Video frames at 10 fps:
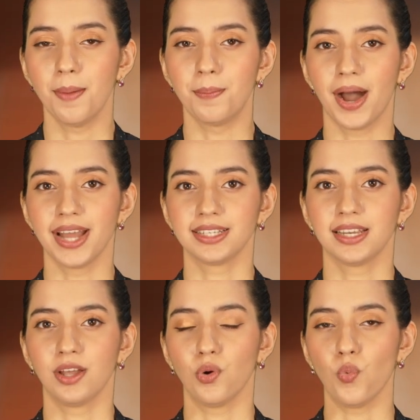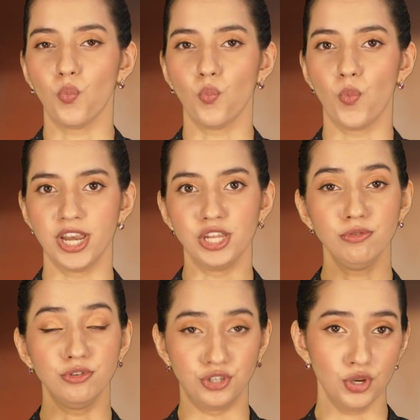But when
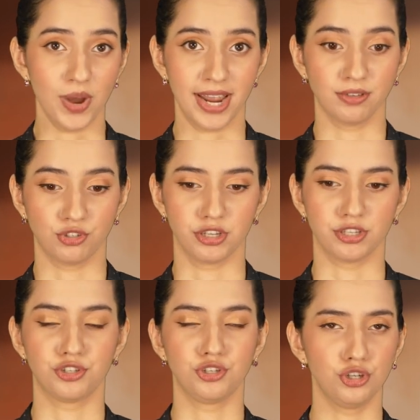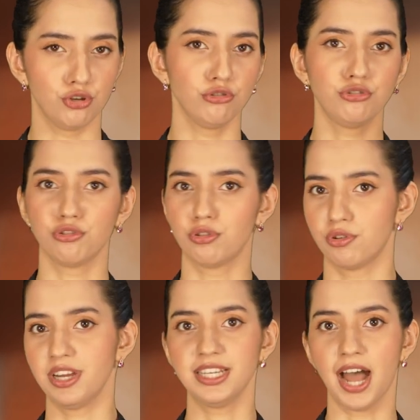you do it just 2 to
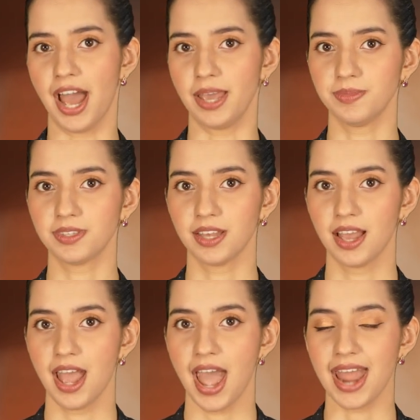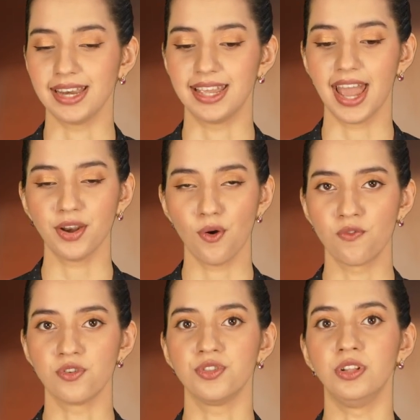3 times and get
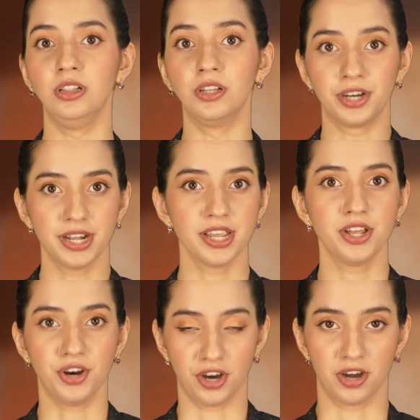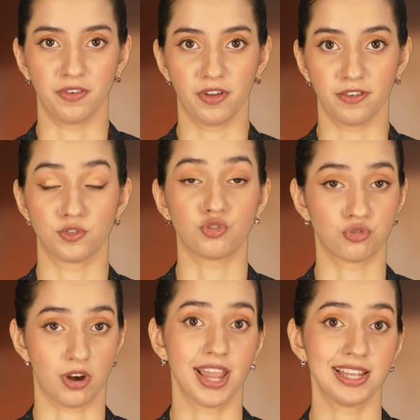over the learning curve of
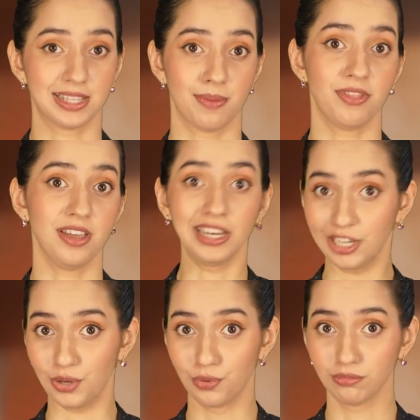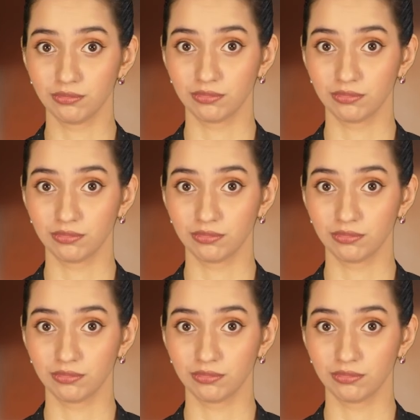trying something new,